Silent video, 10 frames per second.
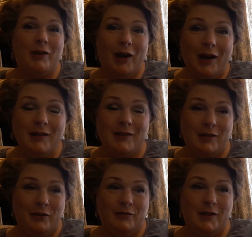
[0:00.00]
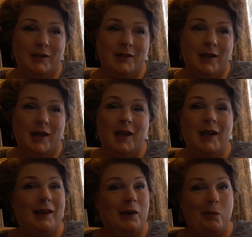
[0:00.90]
God solved it
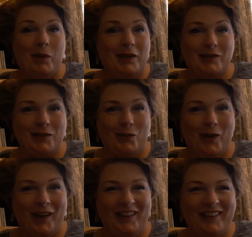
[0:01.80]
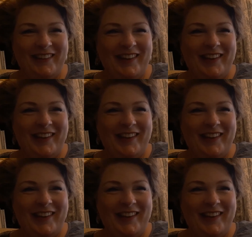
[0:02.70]
in an amazing way.